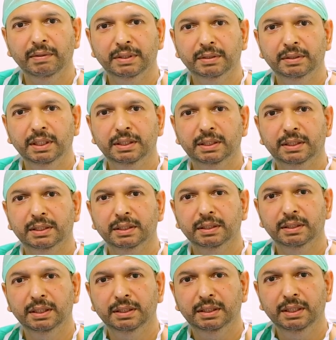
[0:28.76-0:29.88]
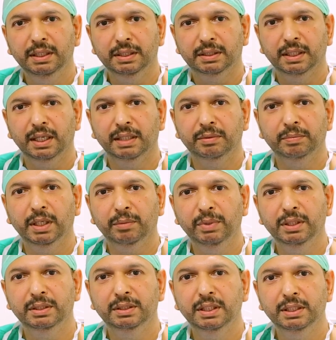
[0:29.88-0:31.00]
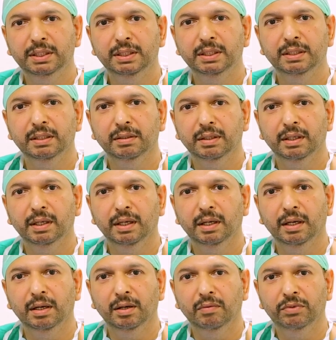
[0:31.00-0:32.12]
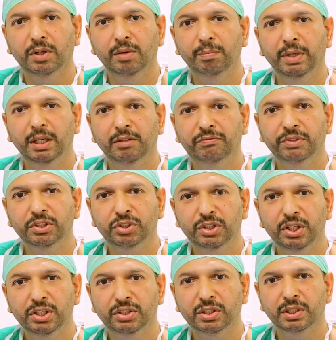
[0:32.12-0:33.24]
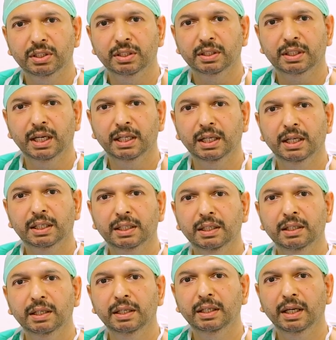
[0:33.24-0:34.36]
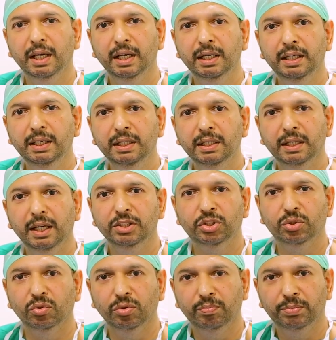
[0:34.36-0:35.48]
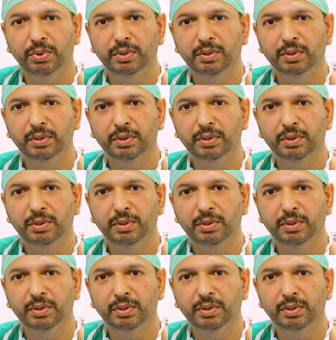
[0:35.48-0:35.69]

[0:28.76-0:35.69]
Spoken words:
This disease, that means this worm infestation can occur in any age group.